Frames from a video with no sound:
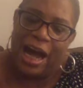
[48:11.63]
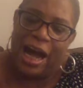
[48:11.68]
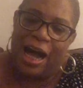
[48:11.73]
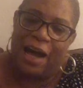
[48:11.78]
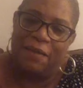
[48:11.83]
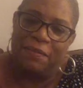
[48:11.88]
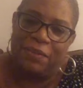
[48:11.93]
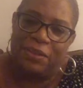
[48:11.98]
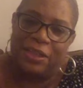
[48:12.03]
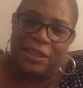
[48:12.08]

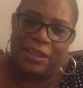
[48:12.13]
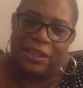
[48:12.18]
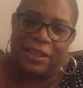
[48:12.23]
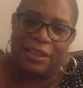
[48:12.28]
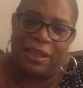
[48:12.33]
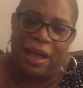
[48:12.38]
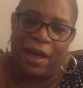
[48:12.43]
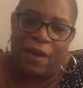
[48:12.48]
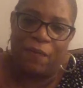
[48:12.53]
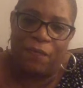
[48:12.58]
I'm just
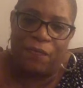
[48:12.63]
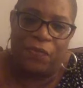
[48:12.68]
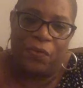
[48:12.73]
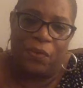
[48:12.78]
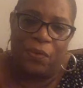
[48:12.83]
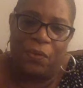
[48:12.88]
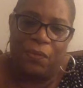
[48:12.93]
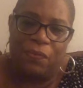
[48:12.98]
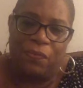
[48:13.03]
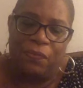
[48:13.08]

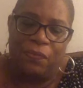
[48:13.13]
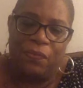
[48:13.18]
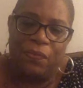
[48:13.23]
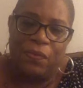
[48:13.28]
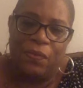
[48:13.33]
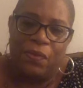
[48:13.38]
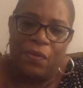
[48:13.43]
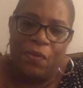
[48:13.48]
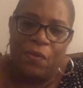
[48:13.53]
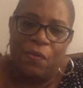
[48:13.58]
thankful
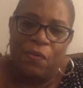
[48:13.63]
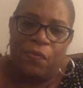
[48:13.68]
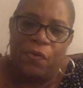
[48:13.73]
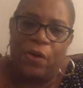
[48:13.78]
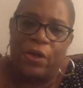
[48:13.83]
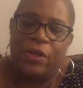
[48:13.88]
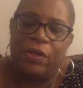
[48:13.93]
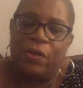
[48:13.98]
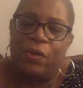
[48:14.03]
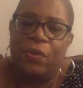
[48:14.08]
for
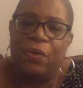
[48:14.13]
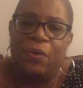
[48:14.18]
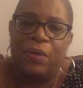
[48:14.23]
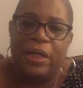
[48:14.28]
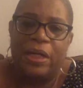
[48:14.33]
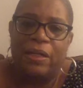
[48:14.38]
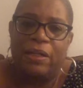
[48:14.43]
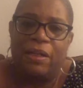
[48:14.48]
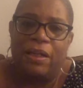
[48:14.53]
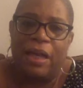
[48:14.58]
you
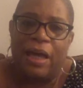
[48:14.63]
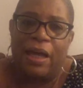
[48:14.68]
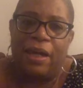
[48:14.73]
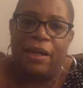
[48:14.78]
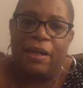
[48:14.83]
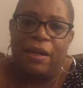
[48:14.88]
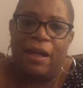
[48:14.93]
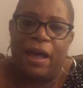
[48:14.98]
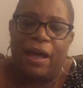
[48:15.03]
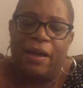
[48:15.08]
and,
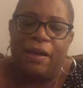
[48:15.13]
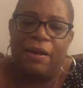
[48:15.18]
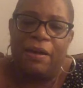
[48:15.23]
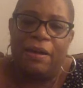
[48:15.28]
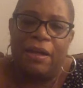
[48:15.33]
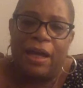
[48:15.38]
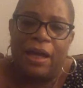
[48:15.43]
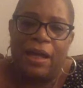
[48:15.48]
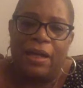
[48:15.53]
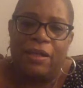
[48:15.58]
and,
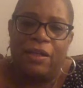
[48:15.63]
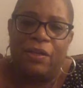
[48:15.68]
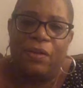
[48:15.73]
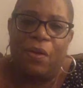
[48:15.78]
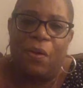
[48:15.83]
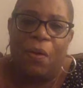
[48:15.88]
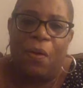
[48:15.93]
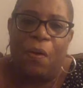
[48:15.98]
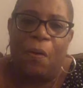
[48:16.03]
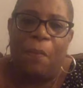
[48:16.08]
and, and
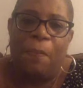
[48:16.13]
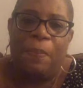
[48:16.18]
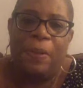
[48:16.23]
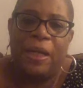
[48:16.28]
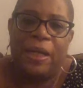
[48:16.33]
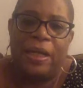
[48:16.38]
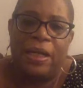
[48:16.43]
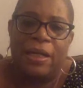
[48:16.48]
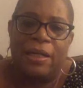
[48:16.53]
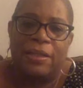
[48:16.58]
your
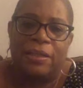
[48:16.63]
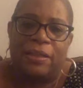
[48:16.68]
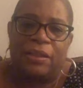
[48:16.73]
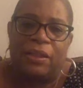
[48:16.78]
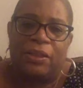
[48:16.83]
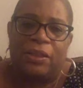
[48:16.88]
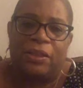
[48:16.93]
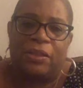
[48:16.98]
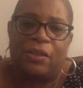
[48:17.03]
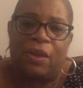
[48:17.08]
obedience
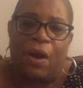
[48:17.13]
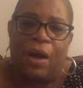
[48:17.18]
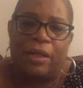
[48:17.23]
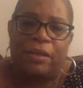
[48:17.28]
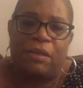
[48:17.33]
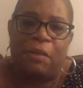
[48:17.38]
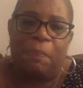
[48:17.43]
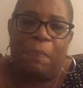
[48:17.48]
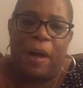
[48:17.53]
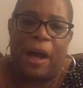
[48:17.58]
to
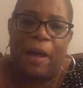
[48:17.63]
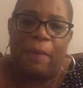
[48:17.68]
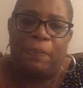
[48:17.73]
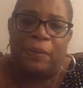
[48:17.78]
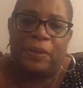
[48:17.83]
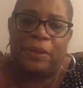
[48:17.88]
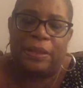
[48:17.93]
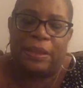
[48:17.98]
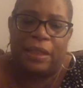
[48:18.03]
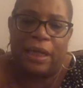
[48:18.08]
start the
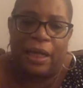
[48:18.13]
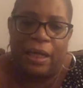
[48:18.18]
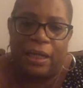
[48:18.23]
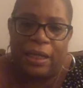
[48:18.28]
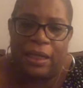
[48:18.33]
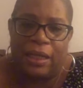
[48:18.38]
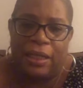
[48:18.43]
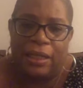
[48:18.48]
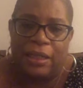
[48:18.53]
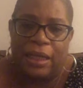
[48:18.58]
Bible
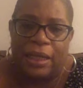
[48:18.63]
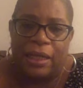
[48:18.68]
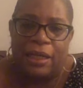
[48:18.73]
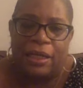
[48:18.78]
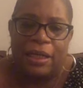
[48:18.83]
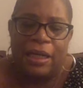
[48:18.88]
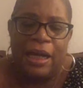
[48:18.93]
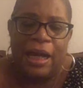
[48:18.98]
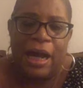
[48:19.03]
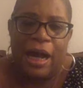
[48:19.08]
study.
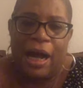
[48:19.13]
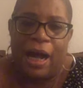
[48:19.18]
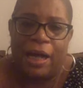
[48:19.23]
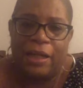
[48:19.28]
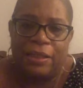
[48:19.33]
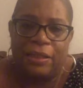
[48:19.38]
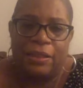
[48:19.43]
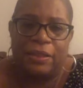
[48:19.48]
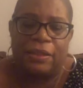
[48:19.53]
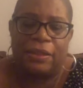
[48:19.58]
And
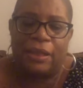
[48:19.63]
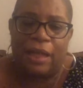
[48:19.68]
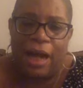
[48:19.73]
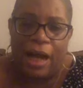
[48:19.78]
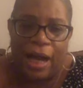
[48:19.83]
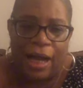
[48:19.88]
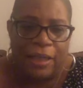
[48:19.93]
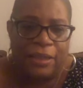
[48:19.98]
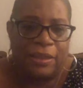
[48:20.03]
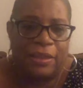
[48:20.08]
I just,
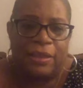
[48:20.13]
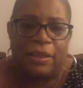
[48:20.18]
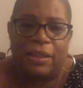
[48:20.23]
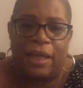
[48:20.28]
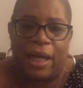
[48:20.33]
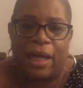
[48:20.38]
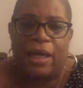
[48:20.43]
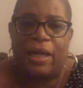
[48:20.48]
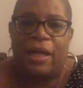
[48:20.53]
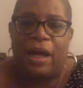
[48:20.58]
I just
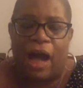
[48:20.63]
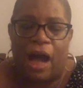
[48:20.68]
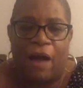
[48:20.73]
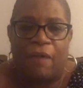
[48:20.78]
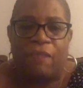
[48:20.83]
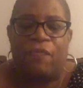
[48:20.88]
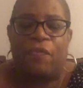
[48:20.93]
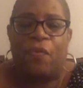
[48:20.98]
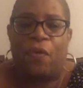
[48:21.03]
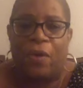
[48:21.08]
thank
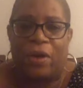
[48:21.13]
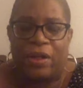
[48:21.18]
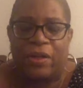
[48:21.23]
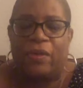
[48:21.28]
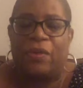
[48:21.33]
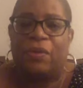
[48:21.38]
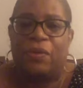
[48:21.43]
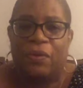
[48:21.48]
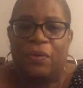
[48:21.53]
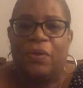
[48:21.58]
God for
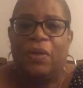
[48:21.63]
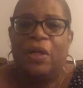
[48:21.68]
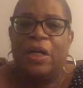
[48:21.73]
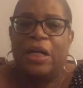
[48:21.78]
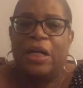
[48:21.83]
you.